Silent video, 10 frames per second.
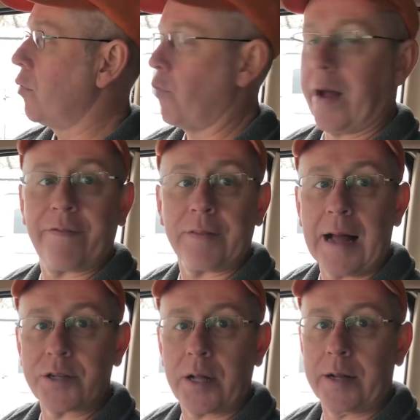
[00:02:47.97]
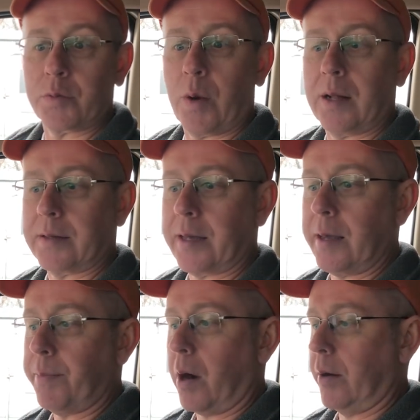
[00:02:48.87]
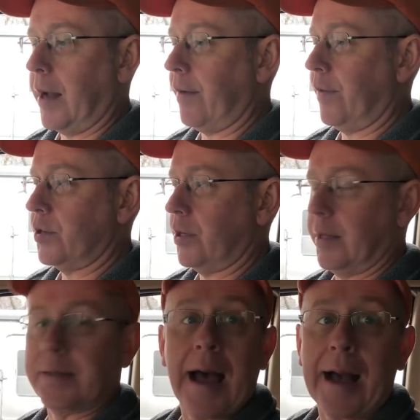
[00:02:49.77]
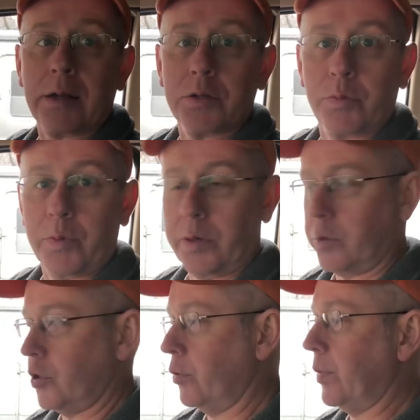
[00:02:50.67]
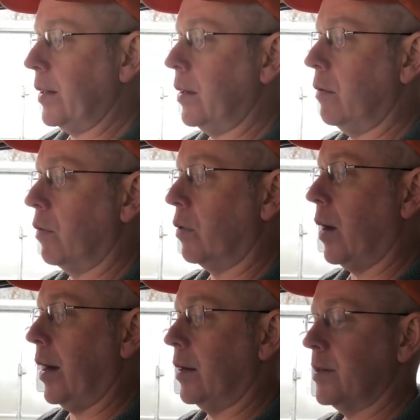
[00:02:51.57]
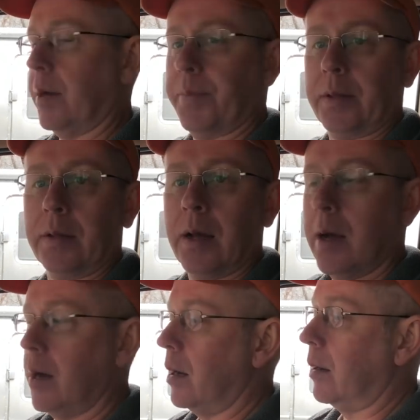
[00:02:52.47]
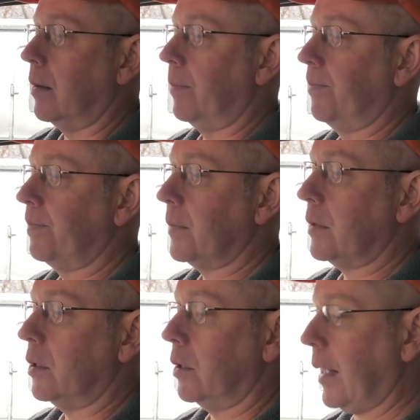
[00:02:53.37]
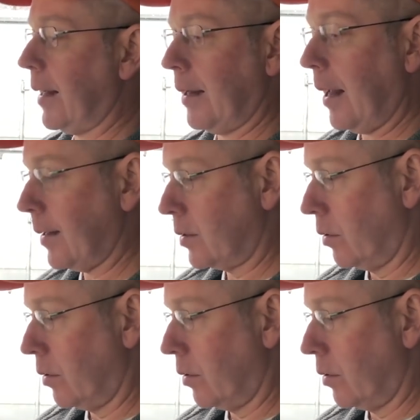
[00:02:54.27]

red flashlight as well to keep our night vision intact should we require something um, to look at at night.